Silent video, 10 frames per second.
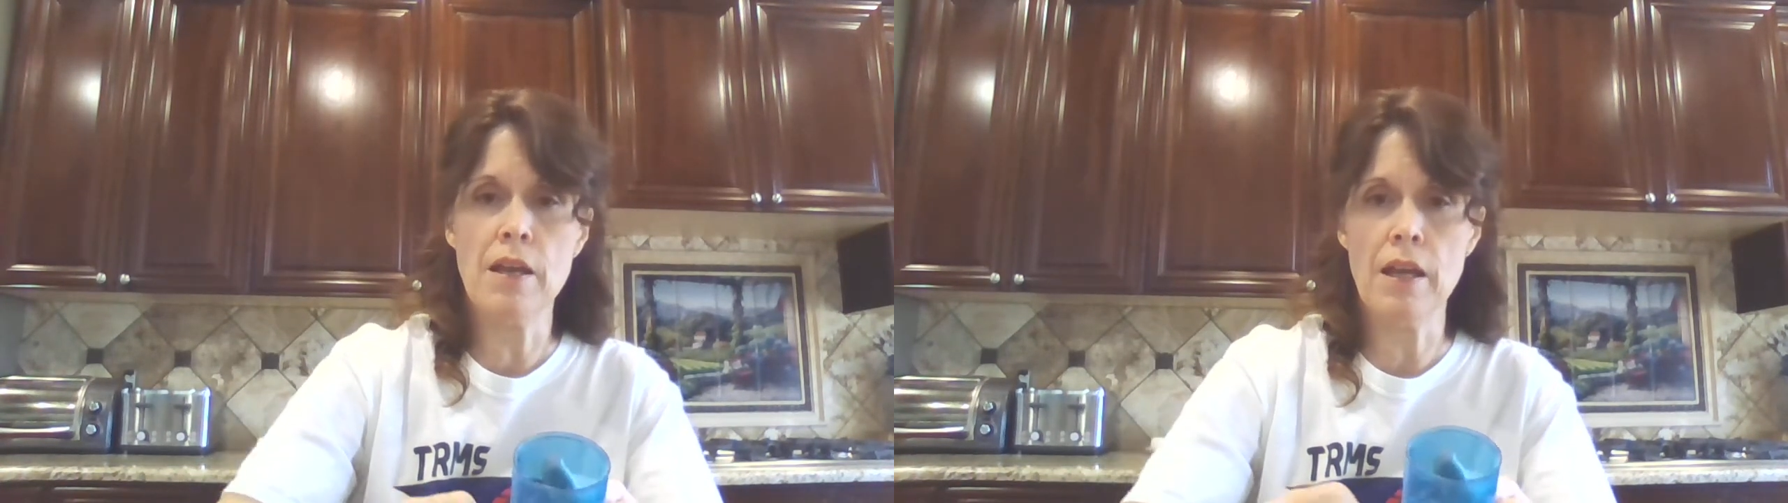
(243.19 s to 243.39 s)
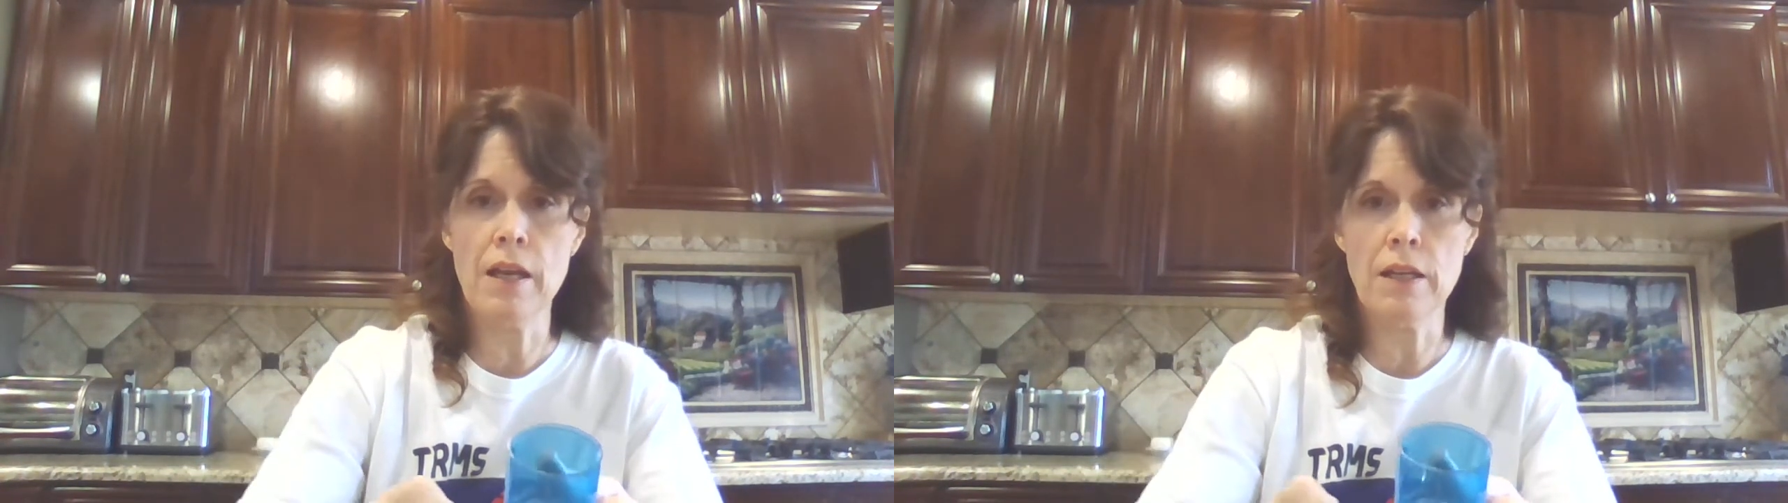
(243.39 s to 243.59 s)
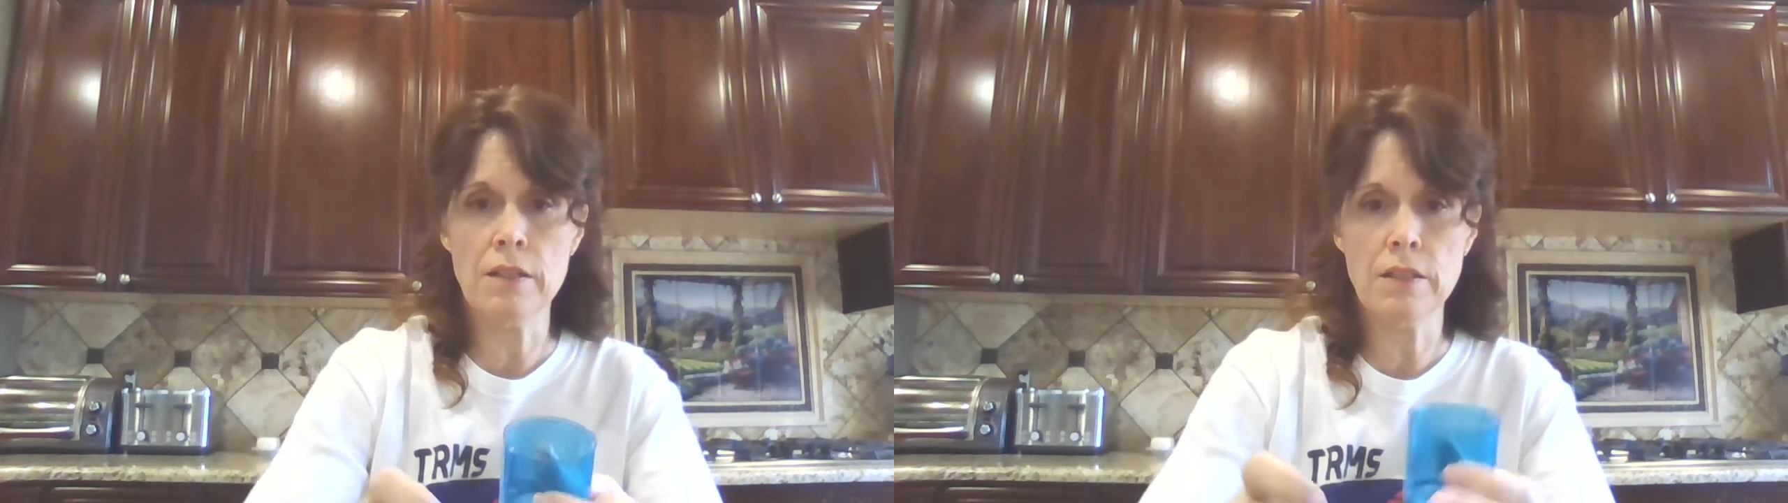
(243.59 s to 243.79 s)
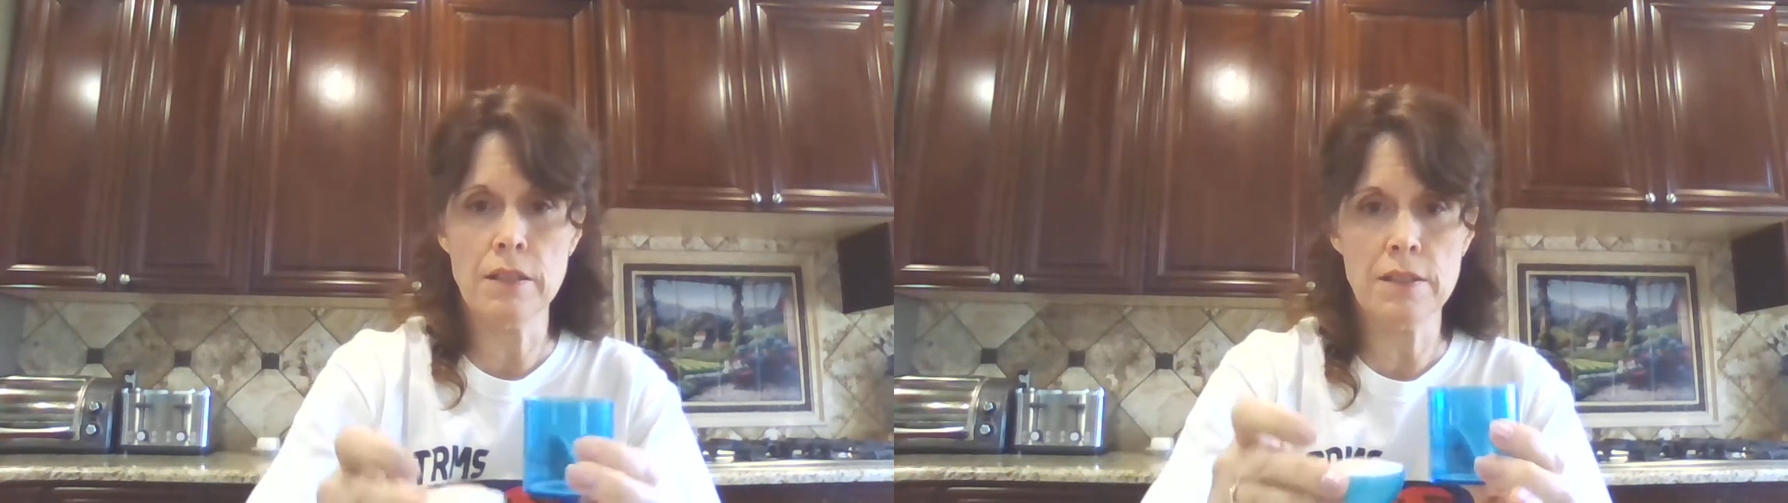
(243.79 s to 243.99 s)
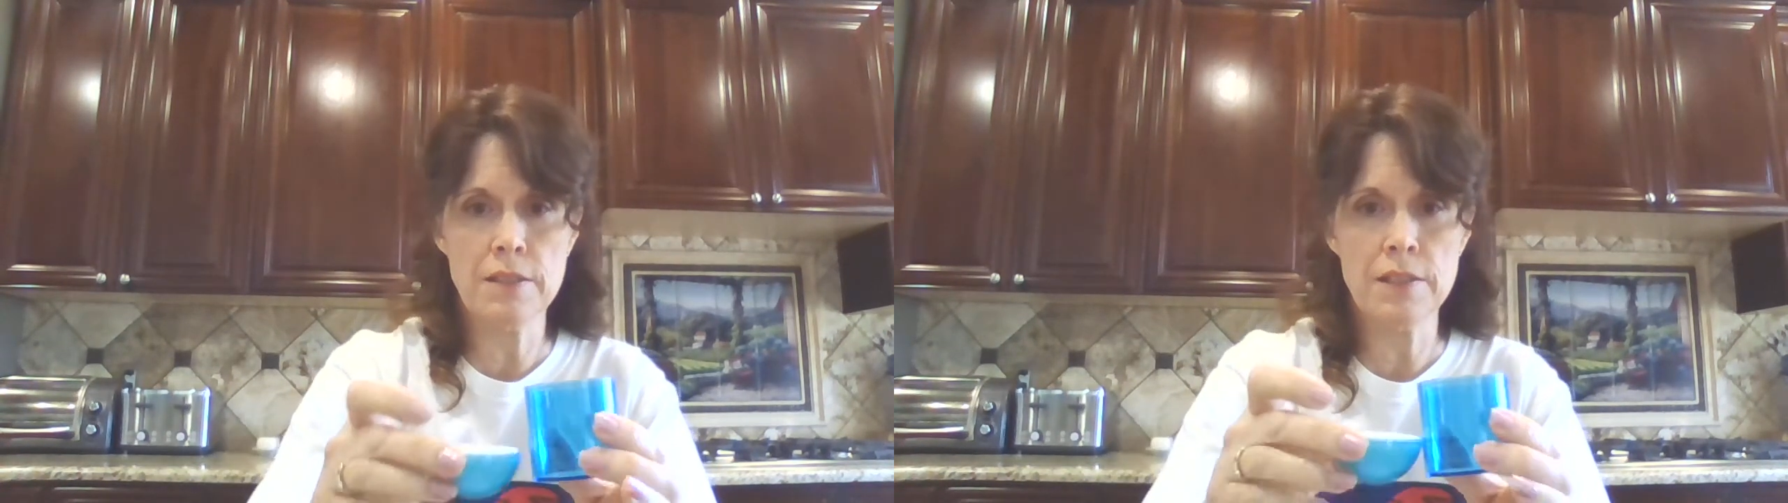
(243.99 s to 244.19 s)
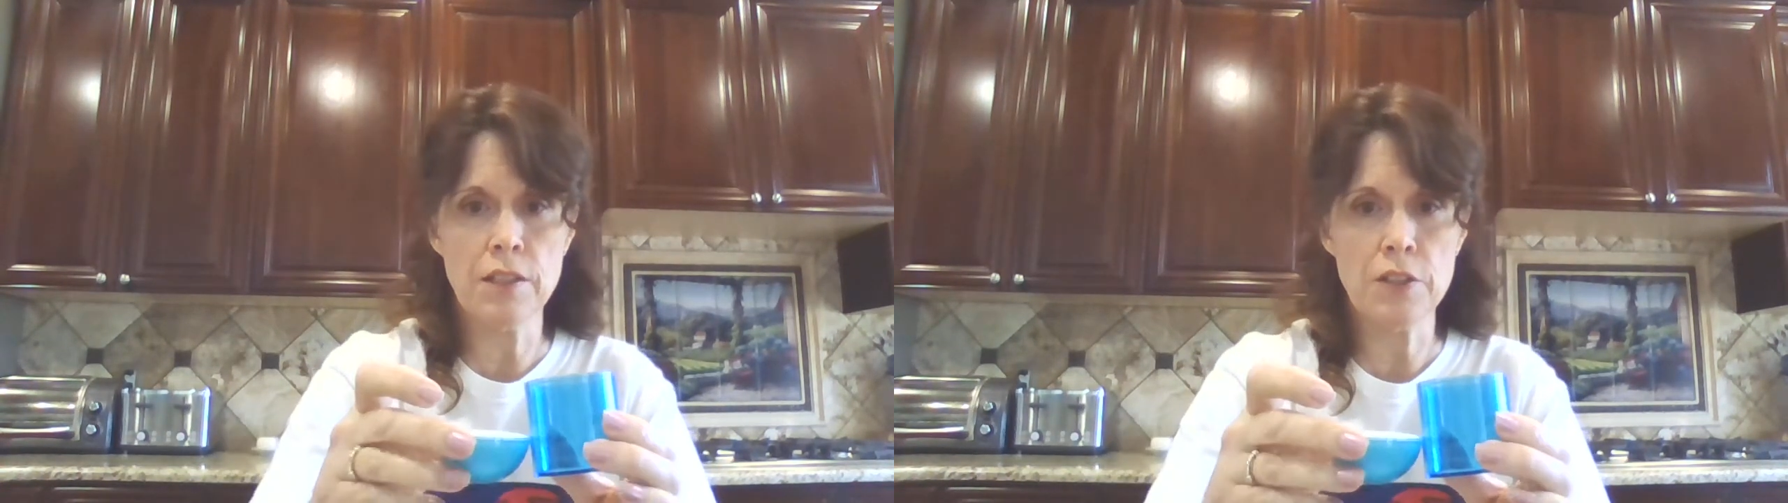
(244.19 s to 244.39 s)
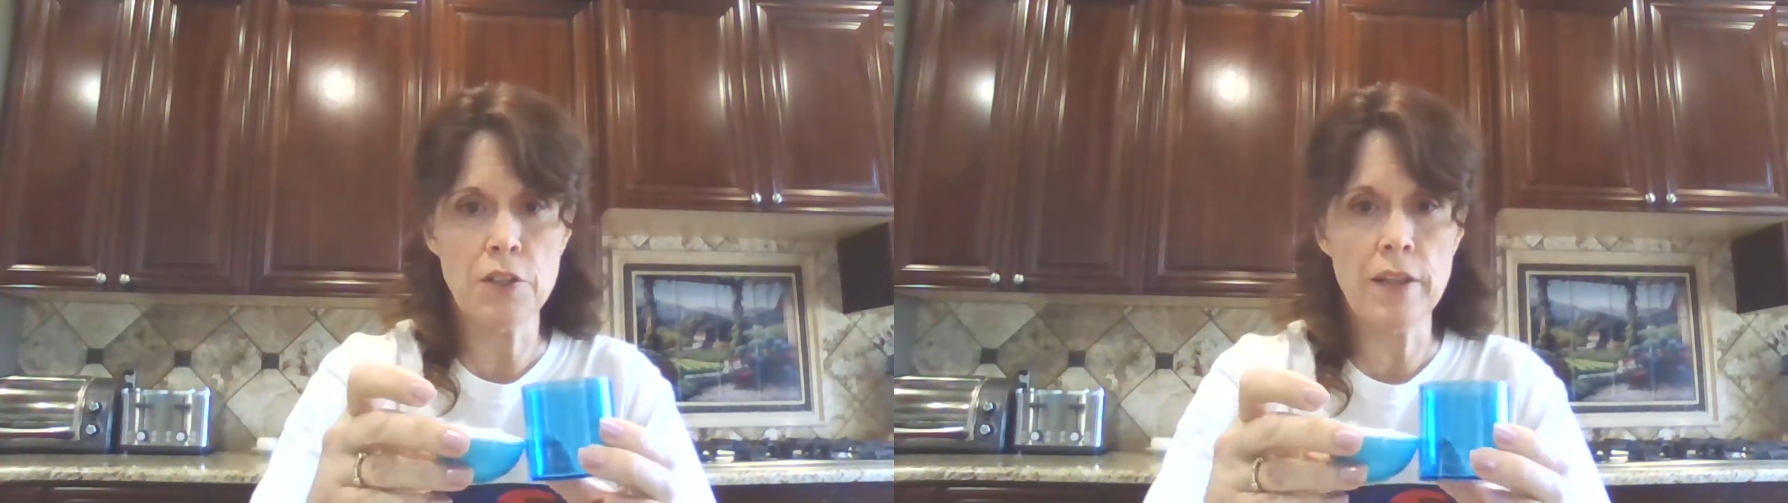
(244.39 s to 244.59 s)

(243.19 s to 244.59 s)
and its cylinder